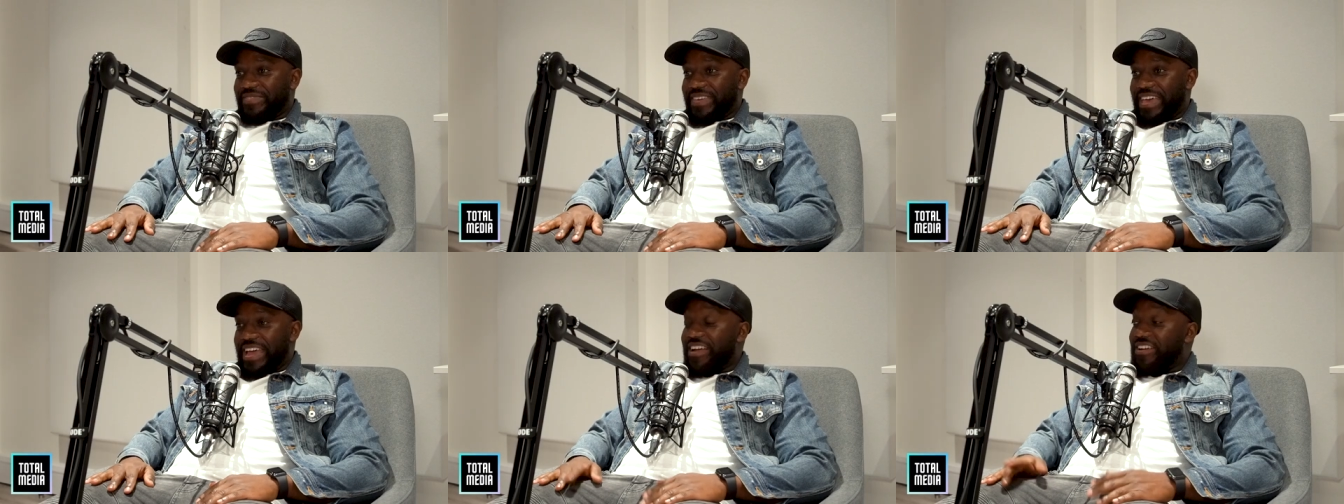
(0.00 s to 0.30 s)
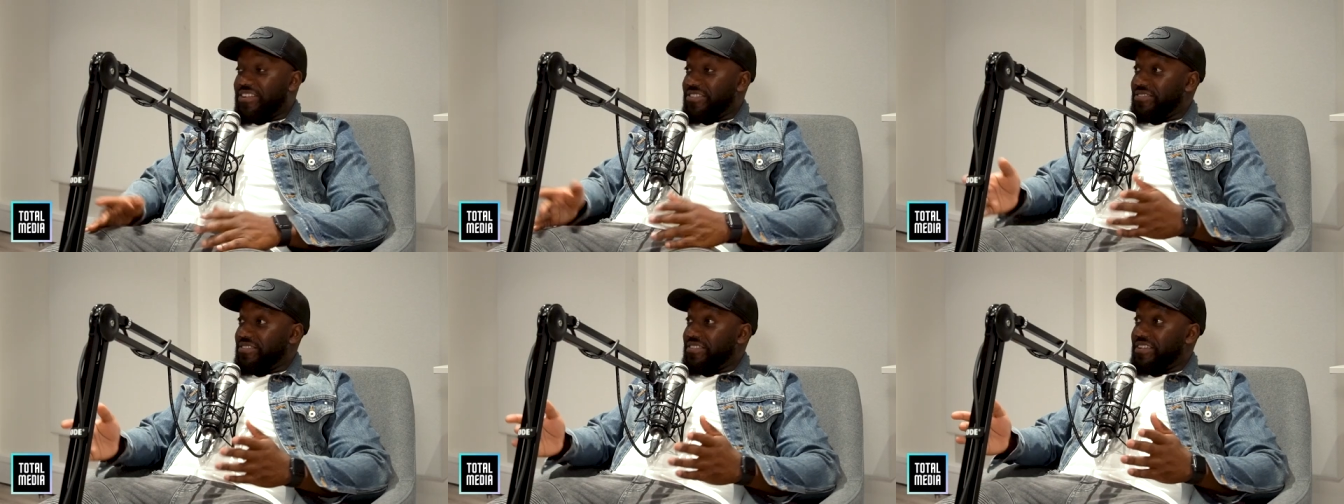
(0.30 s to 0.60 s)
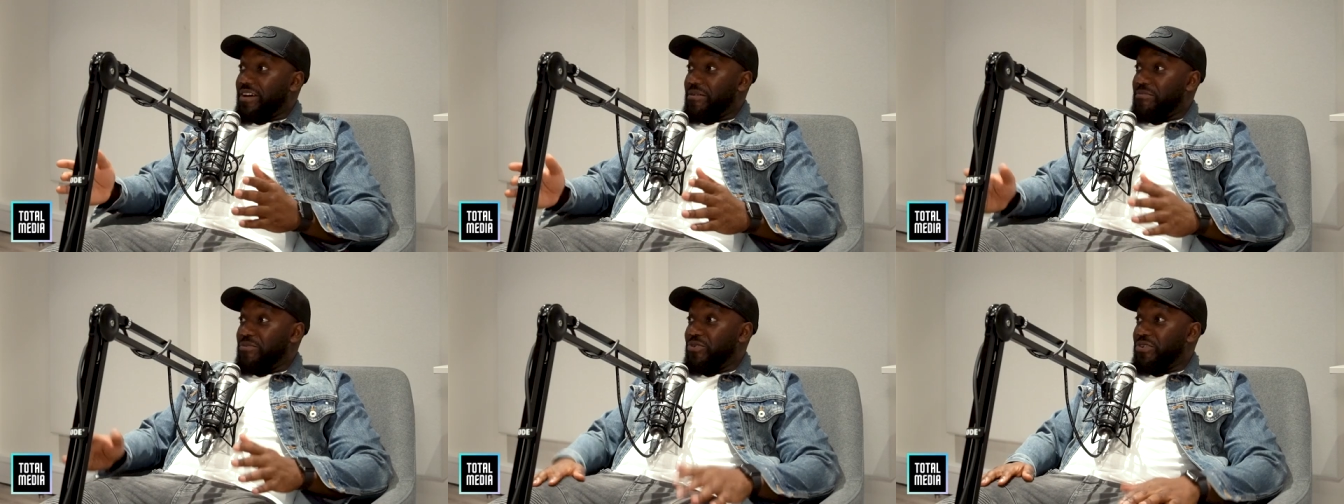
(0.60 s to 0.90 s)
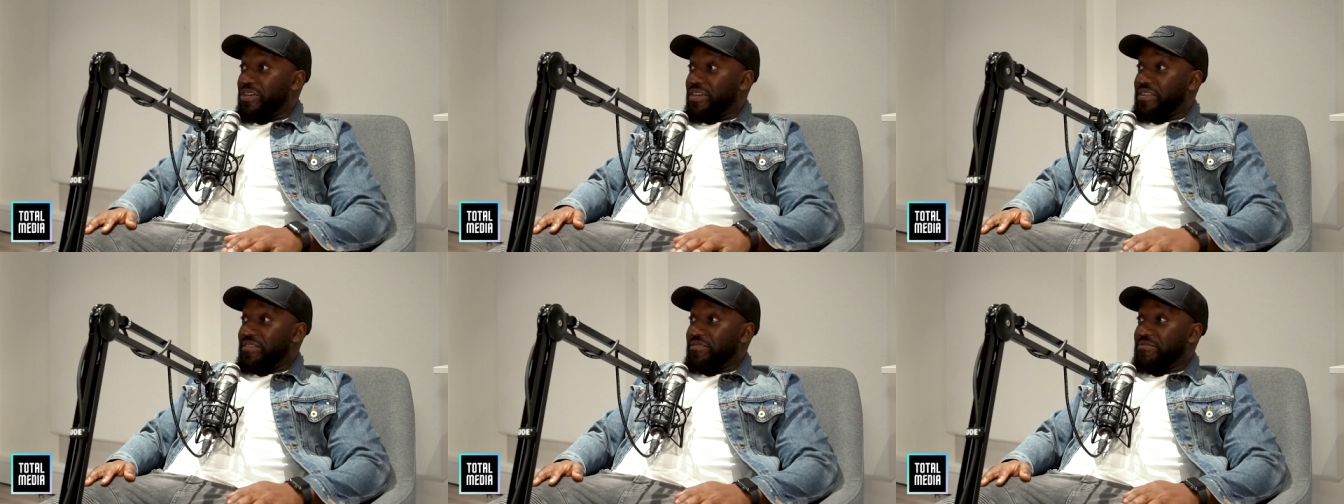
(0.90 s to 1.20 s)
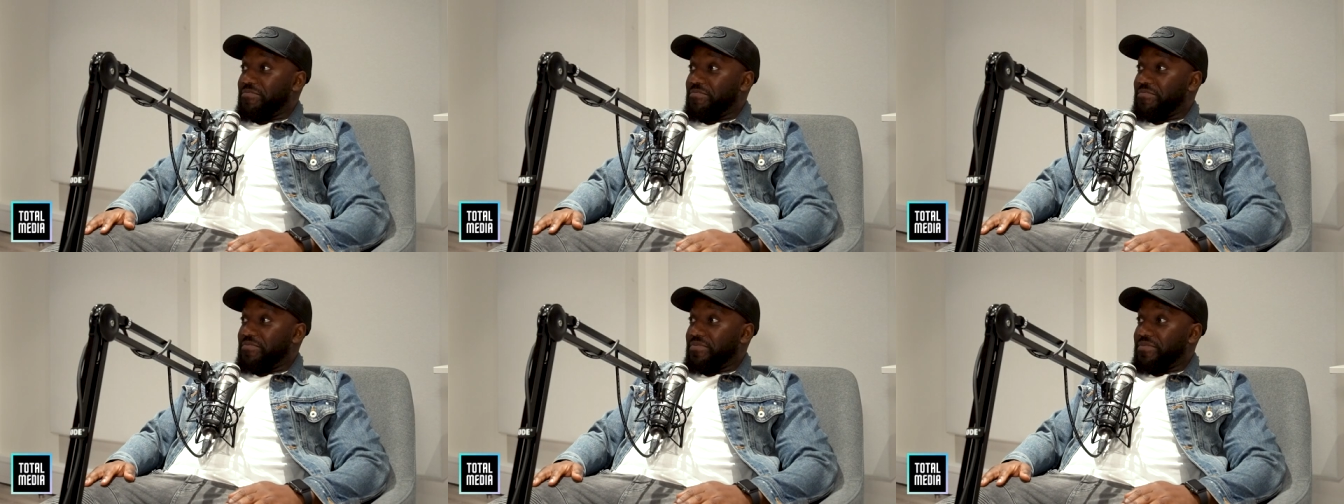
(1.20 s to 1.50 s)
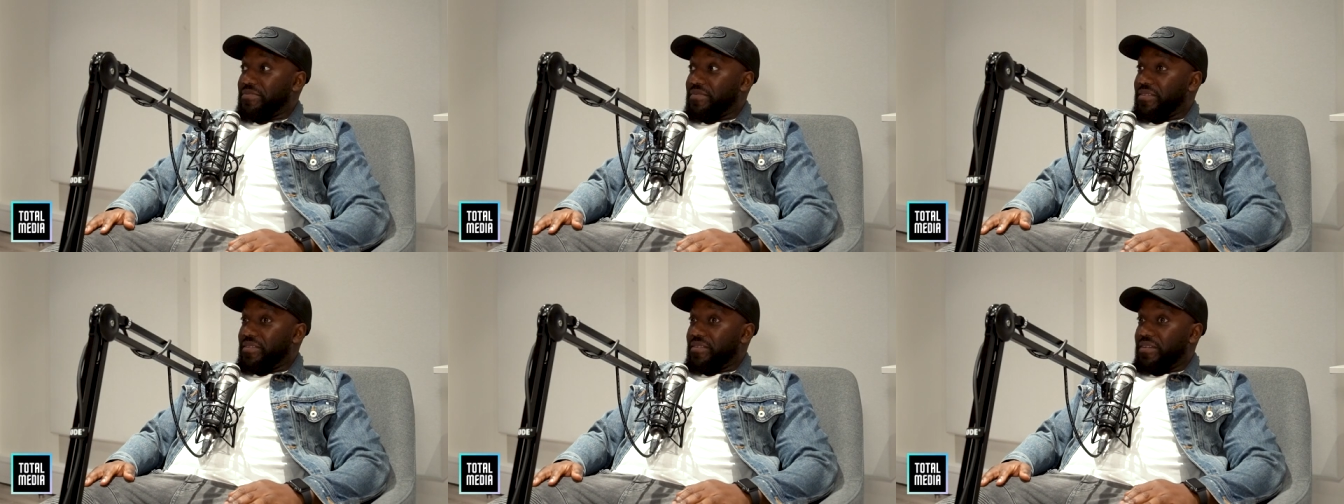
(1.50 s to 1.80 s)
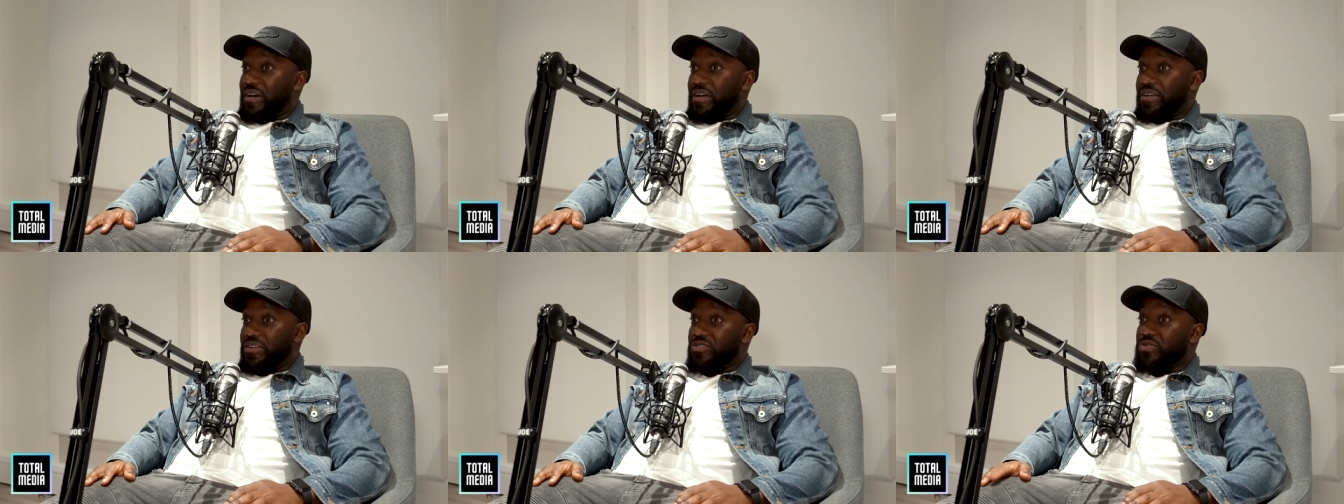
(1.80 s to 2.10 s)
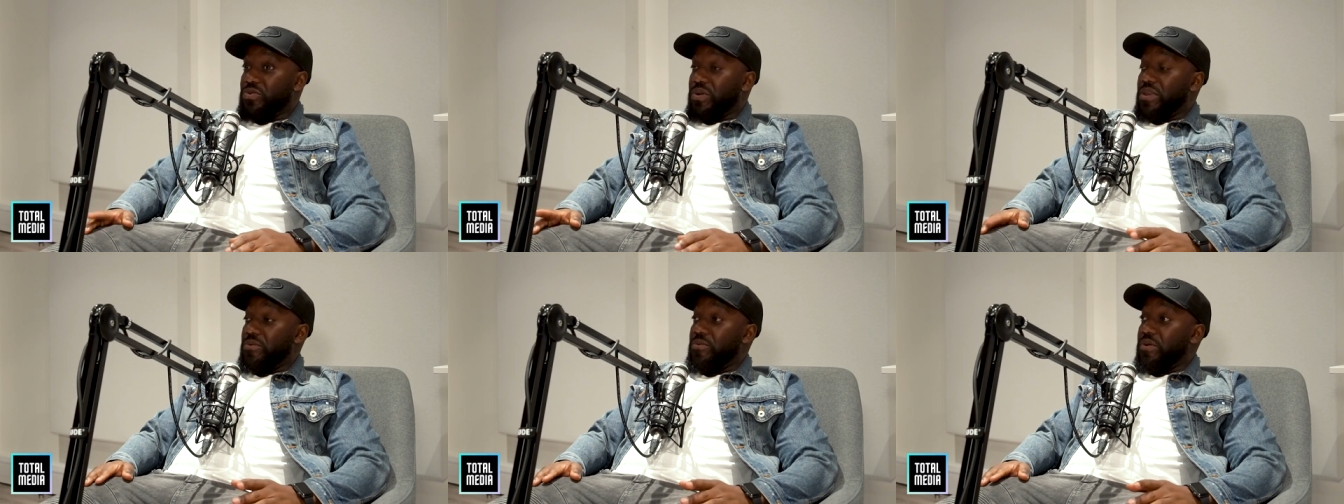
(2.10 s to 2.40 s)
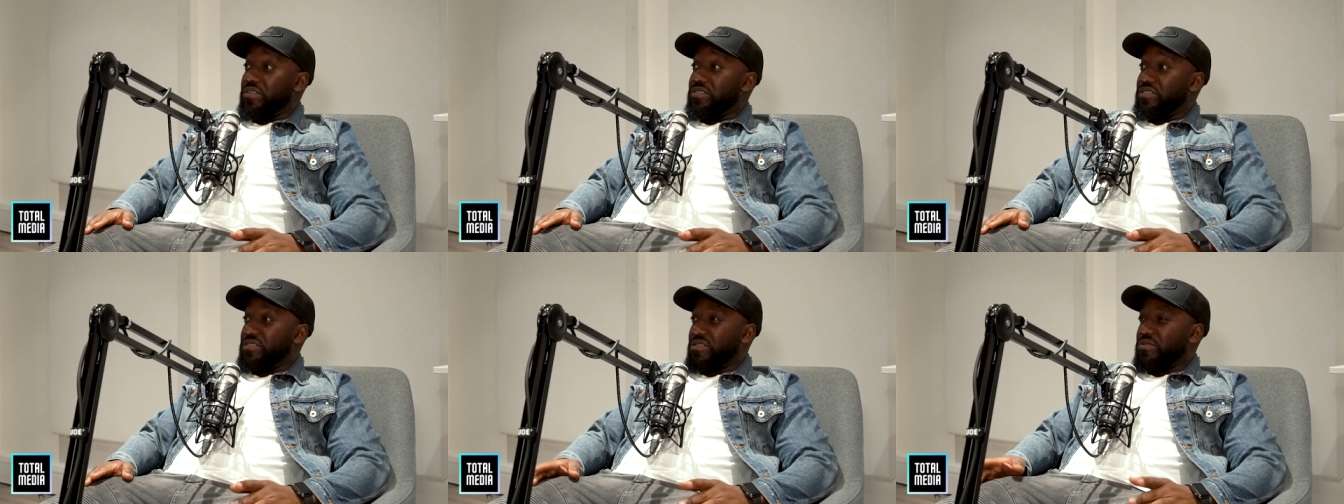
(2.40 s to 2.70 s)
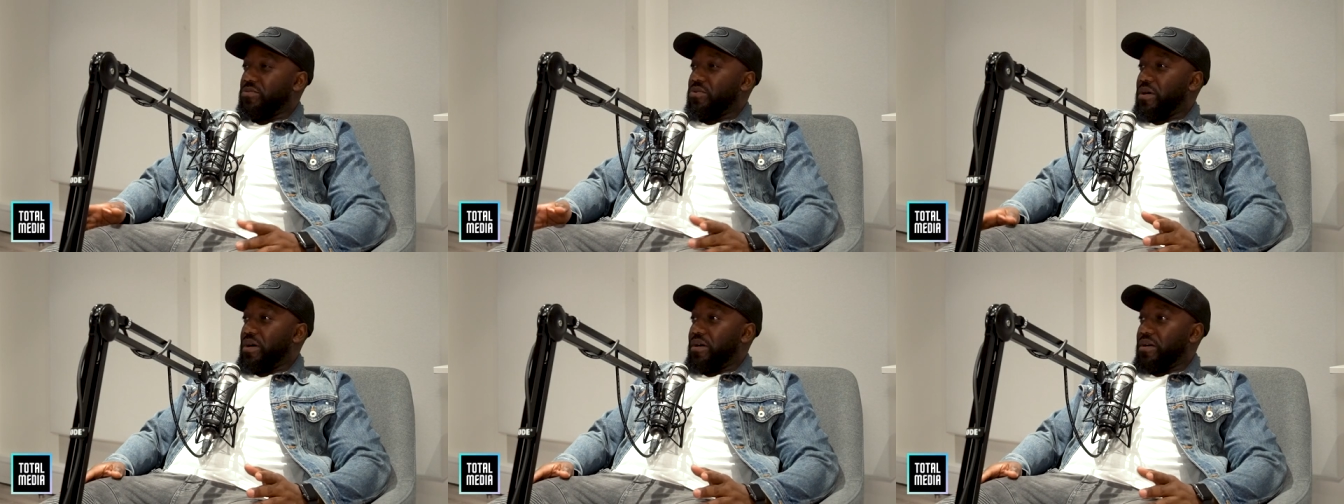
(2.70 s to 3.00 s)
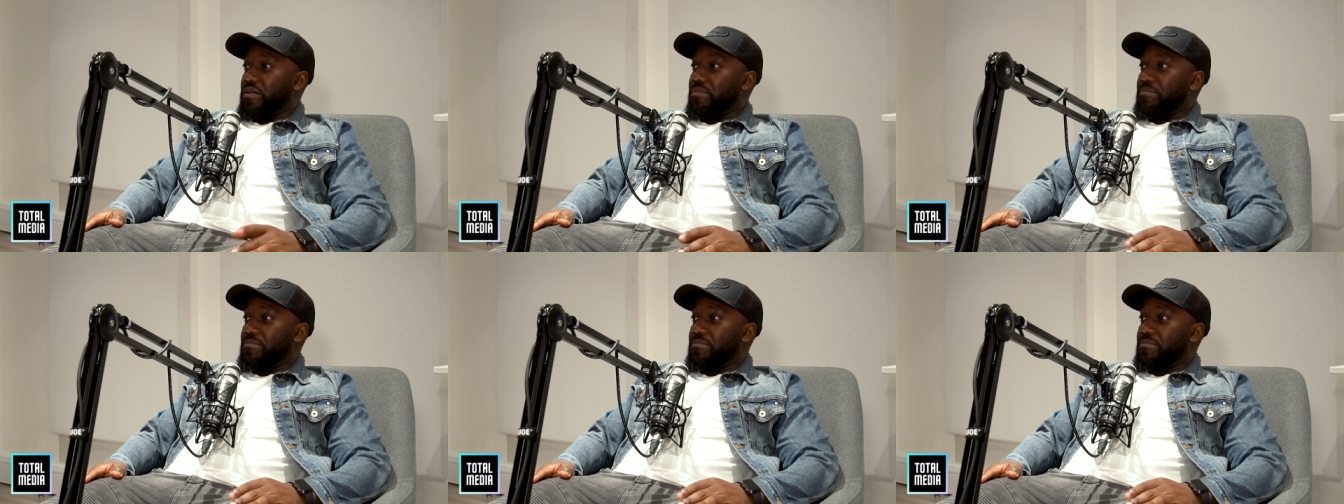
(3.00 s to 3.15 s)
England come knocking. Under 21s quite,